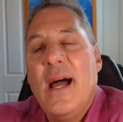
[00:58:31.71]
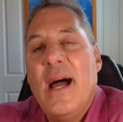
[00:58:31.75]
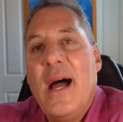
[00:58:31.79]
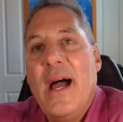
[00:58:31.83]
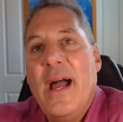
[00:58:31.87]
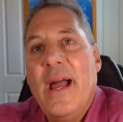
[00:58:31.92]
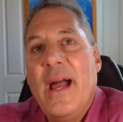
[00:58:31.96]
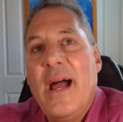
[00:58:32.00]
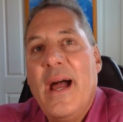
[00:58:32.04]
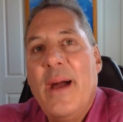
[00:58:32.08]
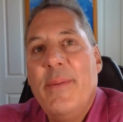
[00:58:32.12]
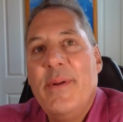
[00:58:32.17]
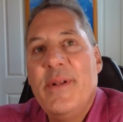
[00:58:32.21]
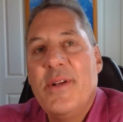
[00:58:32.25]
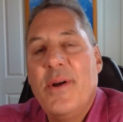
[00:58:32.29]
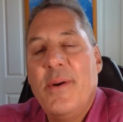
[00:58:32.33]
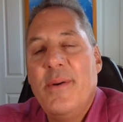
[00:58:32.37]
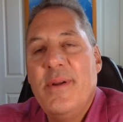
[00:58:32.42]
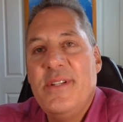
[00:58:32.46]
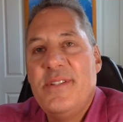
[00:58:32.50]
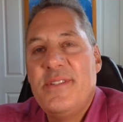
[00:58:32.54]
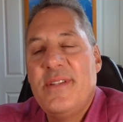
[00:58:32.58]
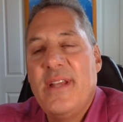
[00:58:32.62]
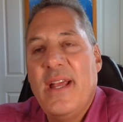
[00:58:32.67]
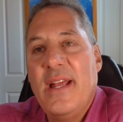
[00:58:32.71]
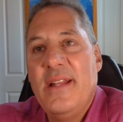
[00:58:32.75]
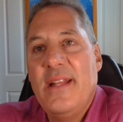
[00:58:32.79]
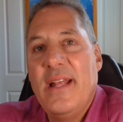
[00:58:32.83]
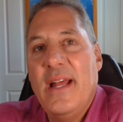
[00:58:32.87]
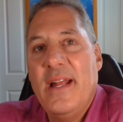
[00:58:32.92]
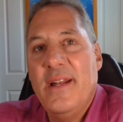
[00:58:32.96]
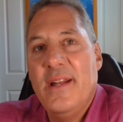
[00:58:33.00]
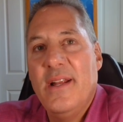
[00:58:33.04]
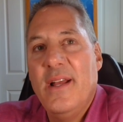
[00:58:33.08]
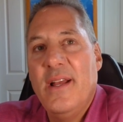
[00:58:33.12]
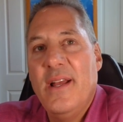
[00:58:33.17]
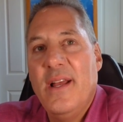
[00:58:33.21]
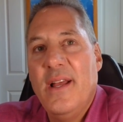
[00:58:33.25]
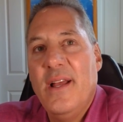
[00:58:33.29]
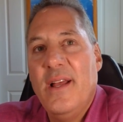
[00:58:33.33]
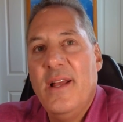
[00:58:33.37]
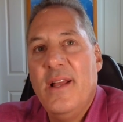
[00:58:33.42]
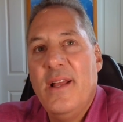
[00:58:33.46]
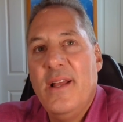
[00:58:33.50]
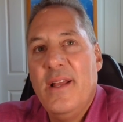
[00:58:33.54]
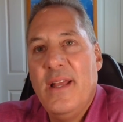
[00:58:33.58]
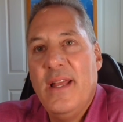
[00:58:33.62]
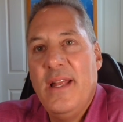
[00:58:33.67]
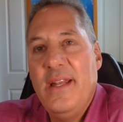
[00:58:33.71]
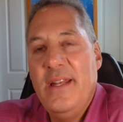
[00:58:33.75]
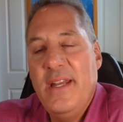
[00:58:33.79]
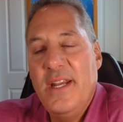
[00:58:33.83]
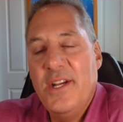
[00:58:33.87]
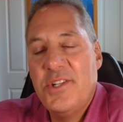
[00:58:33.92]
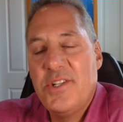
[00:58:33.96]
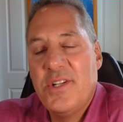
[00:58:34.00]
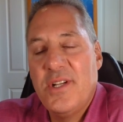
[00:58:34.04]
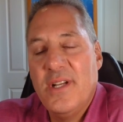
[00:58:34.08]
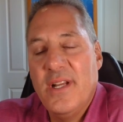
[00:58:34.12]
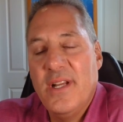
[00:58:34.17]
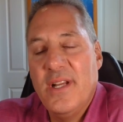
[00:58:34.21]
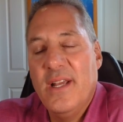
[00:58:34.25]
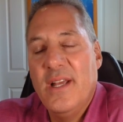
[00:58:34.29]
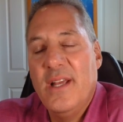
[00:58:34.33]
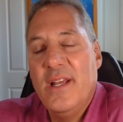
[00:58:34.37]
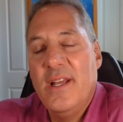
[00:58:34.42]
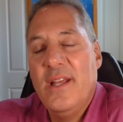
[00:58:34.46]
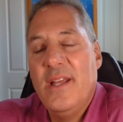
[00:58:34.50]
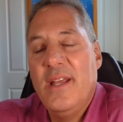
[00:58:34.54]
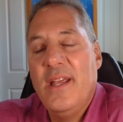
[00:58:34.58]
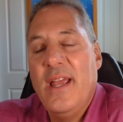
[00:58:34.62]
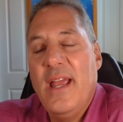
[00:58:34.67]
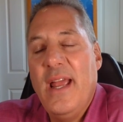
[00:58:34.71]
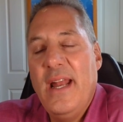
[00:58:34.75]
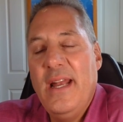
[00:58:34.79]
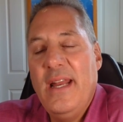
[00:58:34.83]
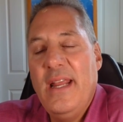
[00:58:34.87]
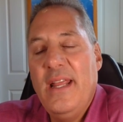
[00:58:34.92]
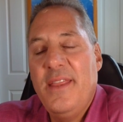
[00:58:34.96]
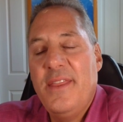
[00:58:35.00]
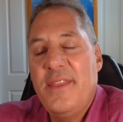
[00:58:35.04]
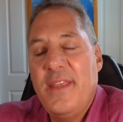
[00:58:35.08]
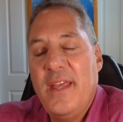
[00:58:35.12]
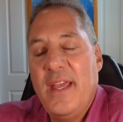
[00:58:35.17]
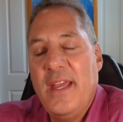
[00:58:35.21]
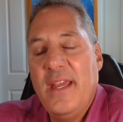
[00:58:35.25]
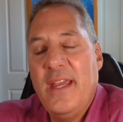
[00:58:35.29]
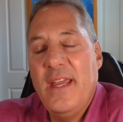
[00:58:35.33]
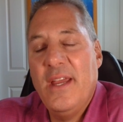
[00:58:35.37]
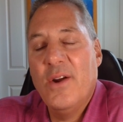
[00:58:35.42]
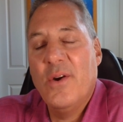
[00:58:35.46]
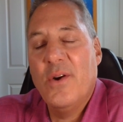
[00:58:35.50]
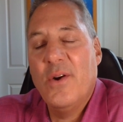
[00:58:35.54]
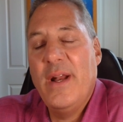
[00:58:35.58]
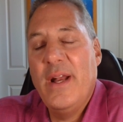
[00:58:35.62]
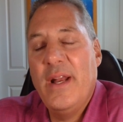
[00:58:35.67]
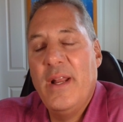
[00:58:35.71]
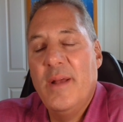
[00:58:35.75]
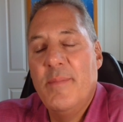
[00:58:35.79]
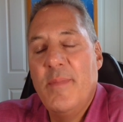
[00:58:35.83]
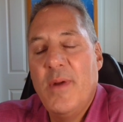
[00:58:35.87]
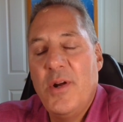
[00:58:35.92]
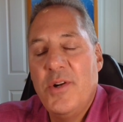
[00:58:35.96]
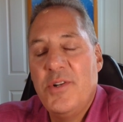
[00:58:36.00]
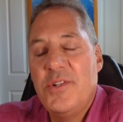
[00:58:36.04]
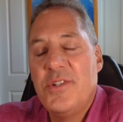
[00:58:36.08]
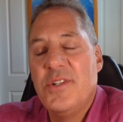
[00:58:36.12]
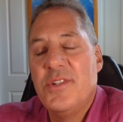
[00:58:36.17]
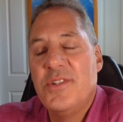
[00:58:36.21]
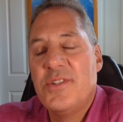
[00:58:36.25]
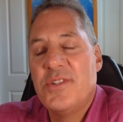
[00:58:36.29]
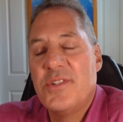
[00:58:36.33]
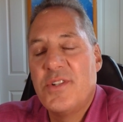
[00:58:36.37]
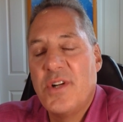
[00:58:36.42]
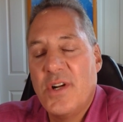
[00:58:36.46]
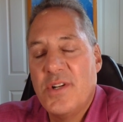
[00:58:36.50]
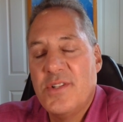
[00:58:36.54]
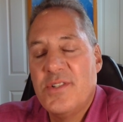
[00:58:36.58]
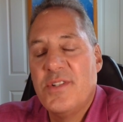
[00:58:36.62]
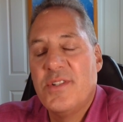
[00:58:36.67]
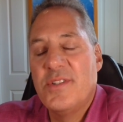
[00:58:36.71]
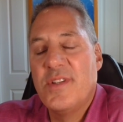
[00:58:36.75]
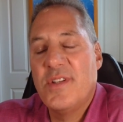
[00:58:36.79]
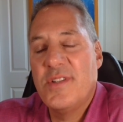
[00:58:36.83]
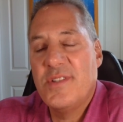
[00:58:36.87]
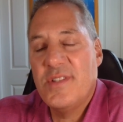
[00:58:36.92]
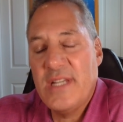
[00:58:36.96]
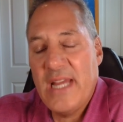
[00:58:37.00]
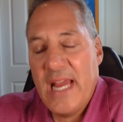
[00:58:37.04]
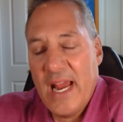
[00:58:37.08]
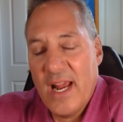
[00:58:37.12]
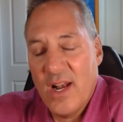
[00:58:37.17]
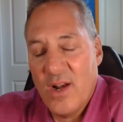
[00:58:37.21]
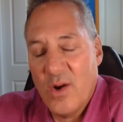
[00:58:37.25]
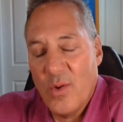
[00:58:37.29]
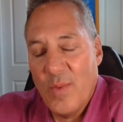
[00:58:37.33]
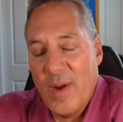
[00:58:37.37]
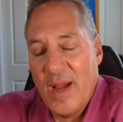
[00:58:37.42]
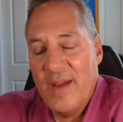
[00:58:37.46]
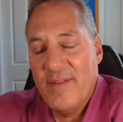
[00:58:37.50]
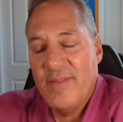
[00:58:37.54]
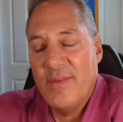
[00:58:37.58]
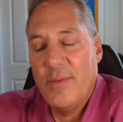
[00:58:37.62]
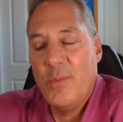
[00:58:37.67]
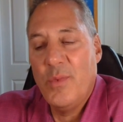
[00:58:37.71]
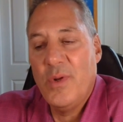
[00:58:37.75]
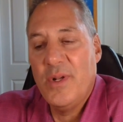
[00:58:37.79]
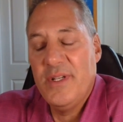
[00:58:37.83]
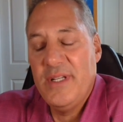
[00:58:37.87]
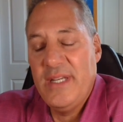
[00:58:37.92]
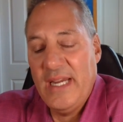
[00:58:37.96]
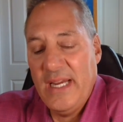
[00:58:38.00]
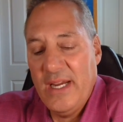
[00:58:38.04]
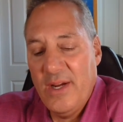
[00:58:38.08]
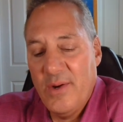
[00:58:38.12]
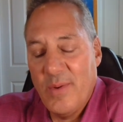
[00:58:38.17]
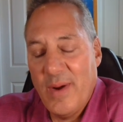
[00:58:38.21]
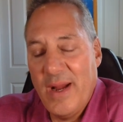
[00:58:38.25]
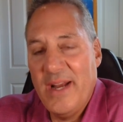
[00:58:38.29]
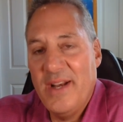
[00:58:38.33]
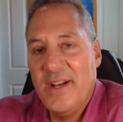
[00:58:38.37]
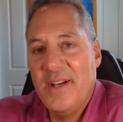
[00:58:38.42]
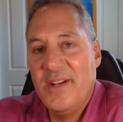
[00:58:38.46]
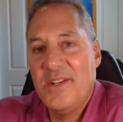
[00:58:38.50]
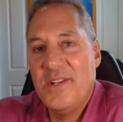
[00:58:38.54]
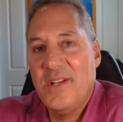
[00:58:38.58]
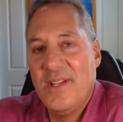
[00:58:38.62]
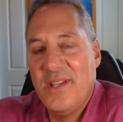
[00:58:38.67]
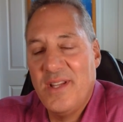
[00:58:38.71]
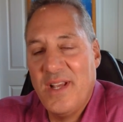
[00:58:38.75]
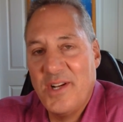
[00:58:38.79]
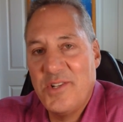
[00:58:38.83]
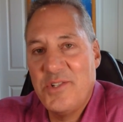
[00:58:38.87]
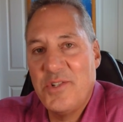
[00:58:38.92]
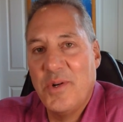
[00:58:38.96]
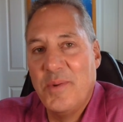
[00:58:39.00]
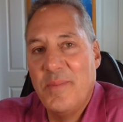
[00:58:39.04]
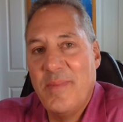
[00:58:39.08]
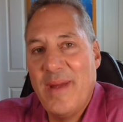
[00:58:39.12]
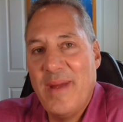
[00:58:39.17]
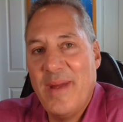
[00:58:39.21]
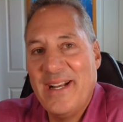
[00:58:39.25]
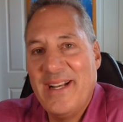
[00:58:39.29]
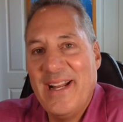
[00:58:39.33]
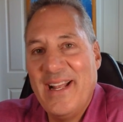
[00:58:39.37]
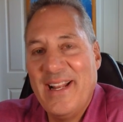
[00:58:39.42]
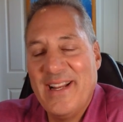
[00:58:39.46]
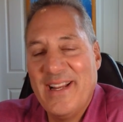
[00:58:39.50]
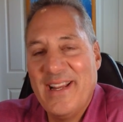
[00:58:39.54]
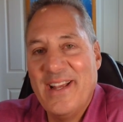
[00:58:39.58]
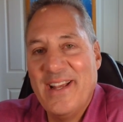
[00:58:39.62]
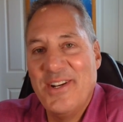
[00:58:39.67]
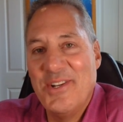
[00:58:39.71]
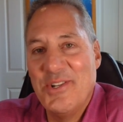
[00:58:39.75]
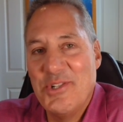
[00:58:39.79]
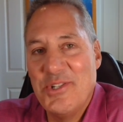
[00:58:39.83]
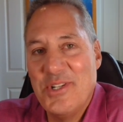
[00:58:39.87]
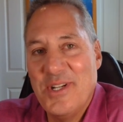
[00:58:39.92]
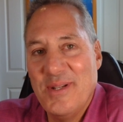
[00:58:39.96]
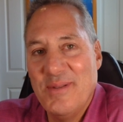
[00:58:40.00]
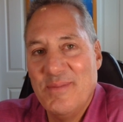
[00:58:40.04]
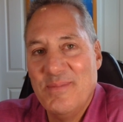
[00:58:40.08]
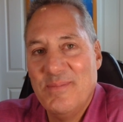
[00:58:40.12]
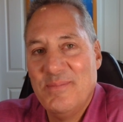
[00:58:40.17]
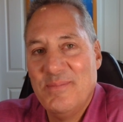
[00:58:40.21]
I would always say that initially, any thinking or any emotion starts as a scalar wave and will degrade into electromagnetic energy.